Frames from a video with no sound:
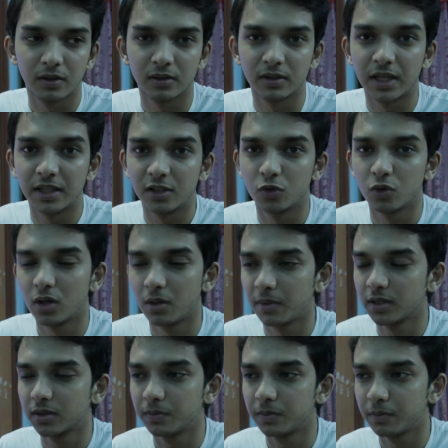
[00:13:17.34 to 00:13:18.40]
than the 20
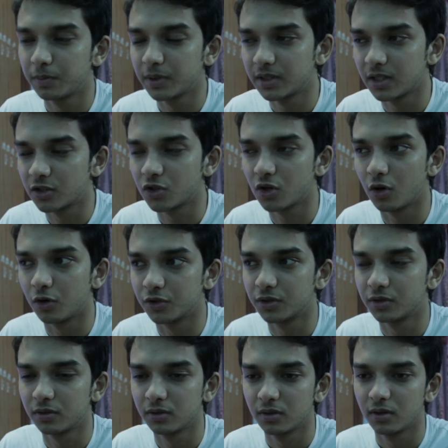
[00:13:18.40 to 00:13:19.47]
megapixel
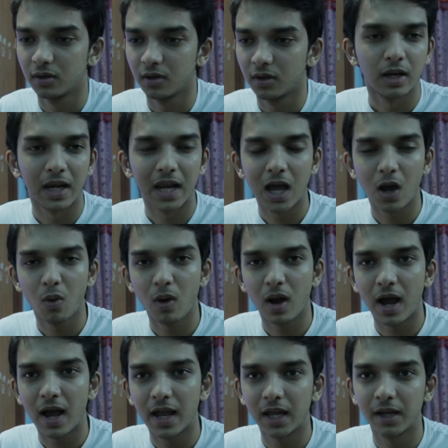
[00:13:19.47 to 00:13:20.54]
shots. Now
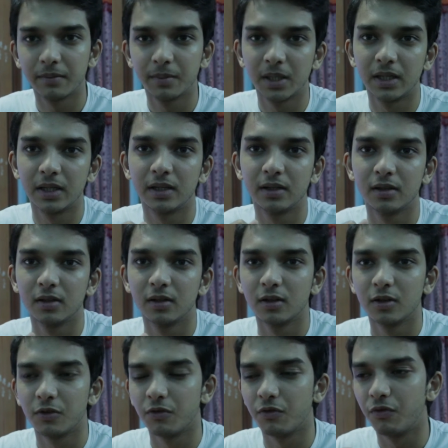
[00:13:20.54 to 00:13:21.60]
I have a
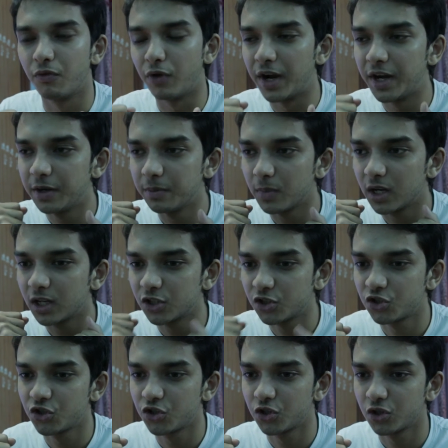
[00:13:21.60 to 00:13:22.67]
very
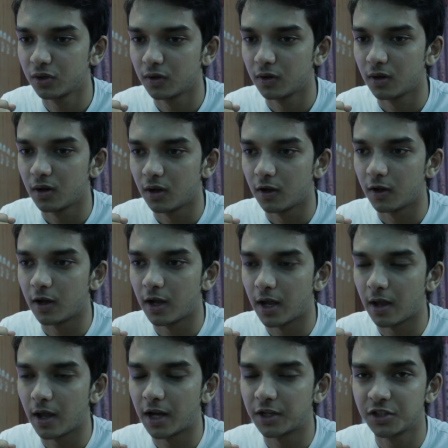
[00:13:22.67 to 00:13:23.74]
much
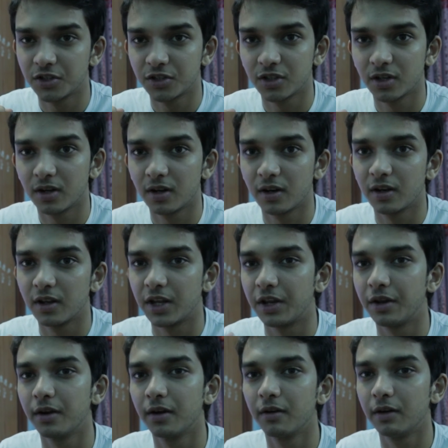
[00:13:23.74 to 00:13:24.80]
attention
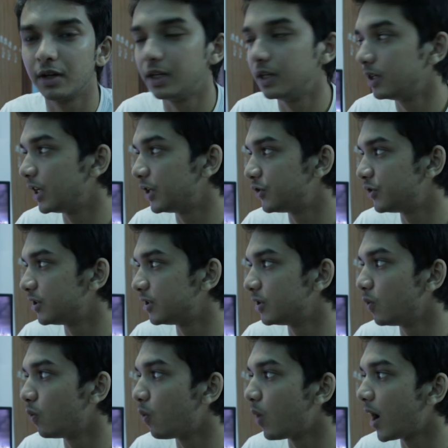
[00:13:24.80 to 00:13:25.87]
here in
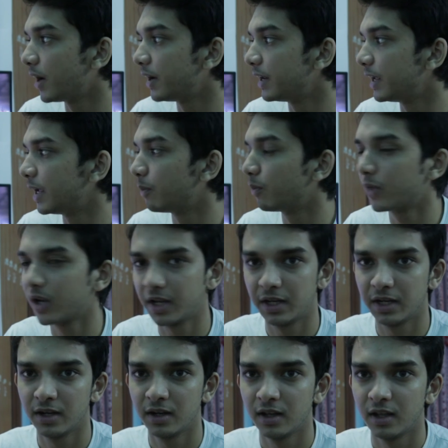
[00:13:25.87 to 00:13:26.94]
HTC One
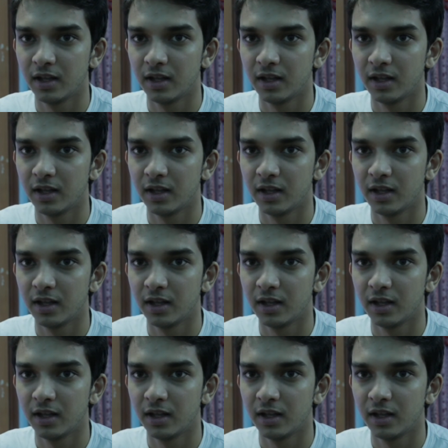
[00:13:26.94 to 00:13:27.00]
M9.